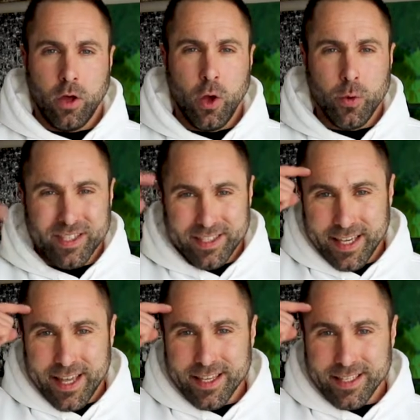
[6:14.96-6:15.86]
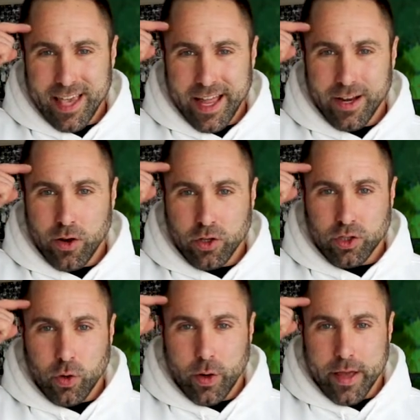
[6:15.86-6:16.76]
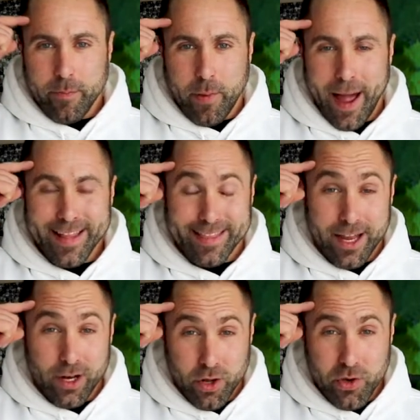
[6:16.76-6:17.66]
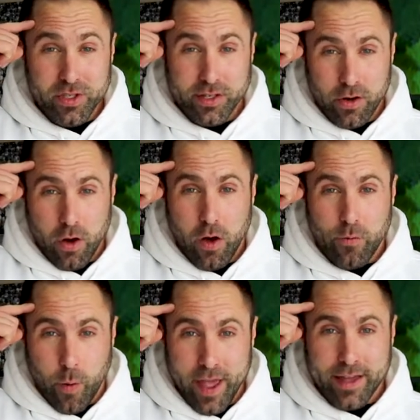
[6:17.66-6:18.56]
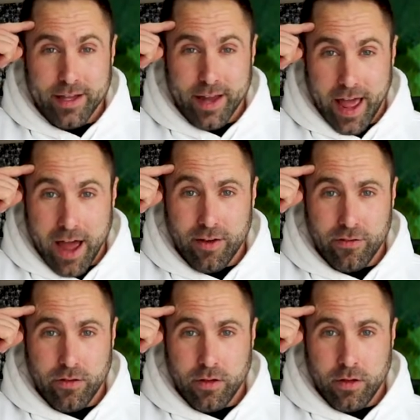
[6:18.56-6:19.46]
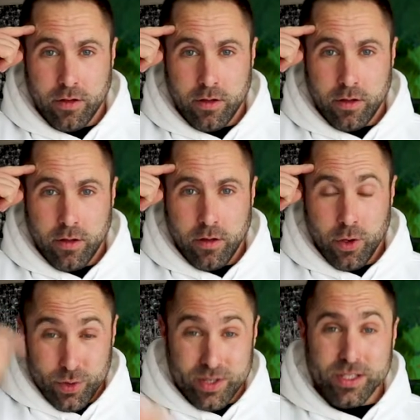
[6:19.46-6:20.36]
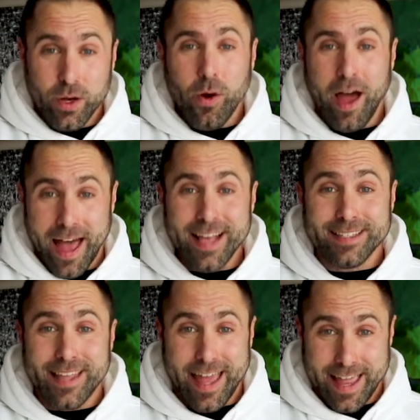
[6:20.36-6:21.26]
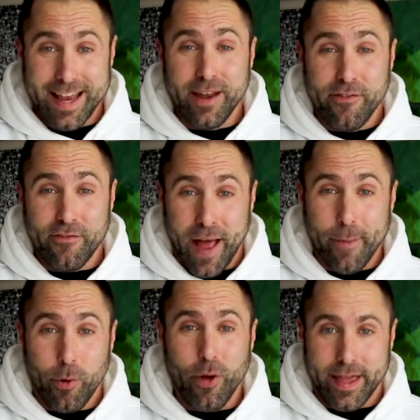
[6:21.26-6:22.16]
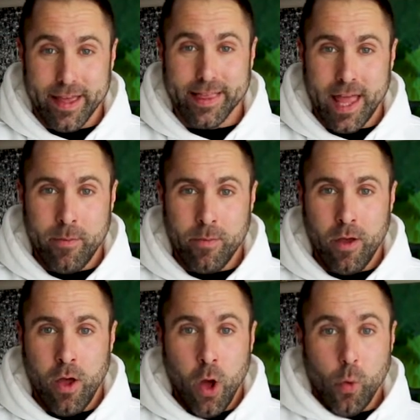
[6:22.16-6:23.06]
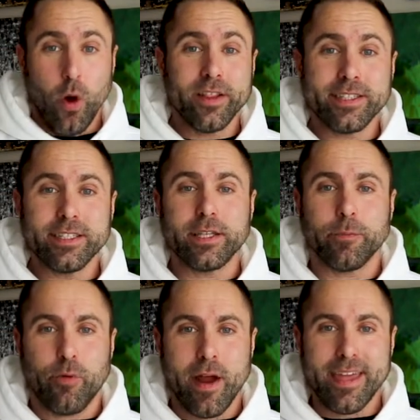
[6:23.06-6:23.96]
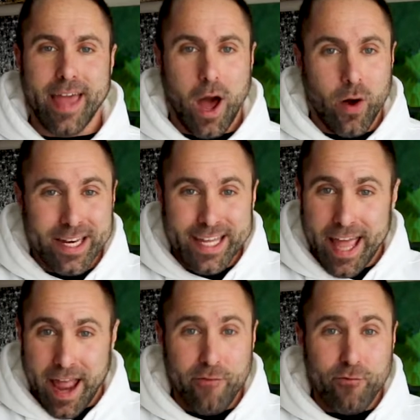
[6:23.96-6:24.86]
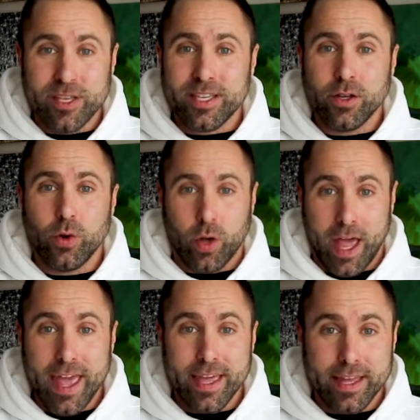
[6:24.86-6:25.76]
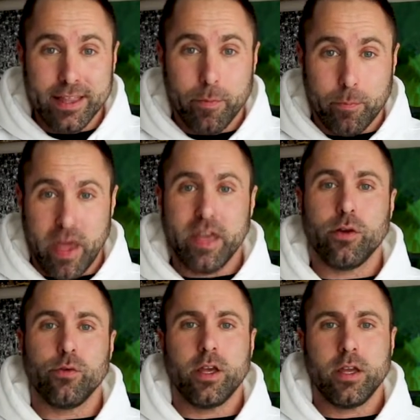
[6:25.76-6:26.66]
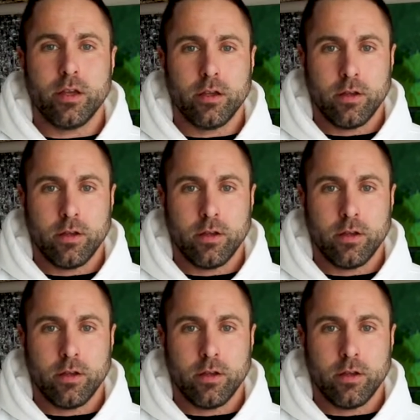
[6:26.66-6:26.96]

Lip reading: who has seen the psychological impact that losing a lot of weight can have, who still has their inner fat boy in them, wanting to break out and eat every single cake in the bakery,